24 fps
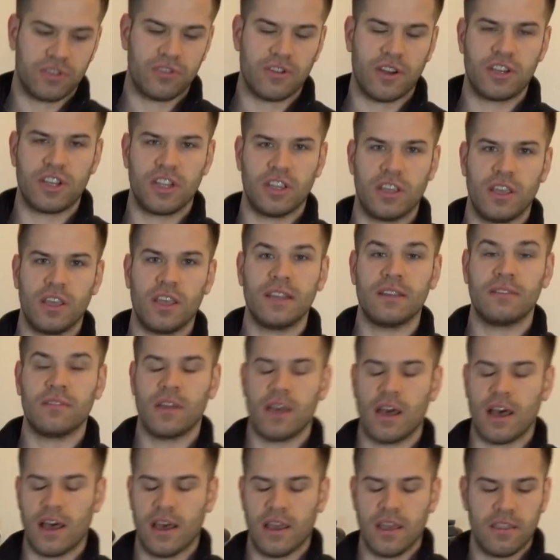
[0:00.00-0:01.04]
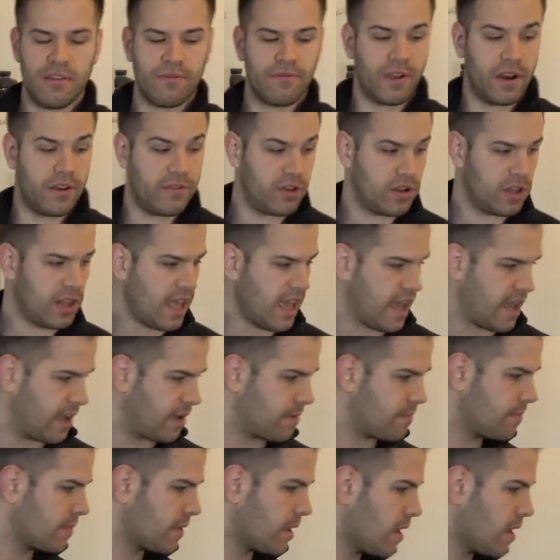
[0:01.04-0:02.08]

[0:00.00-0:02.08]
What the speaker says: stretching in the front of your leg.